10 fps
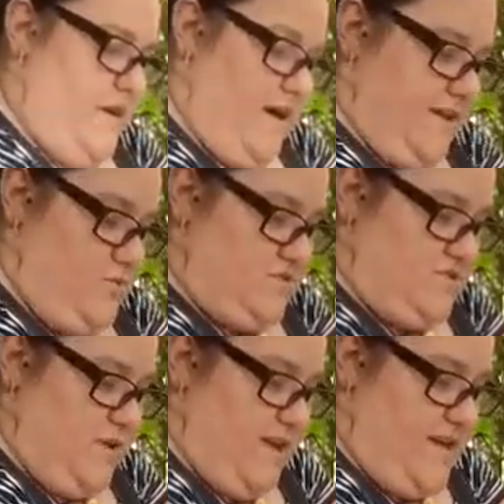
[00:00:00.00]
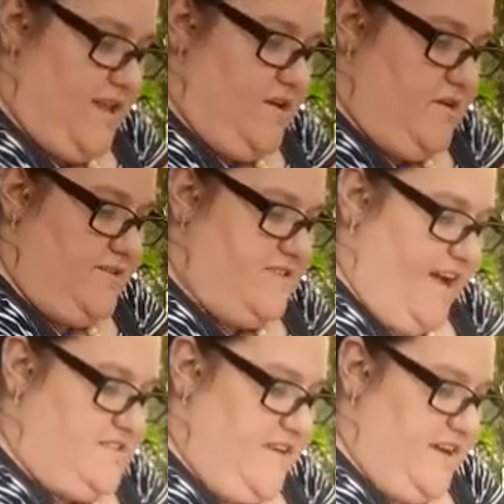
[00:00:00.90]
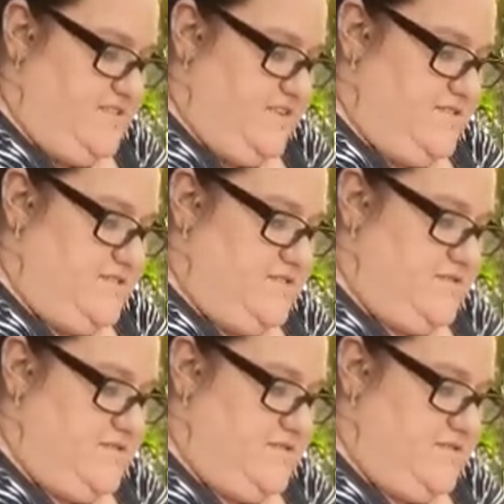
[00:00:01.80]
Adding water to our yellow to activate it.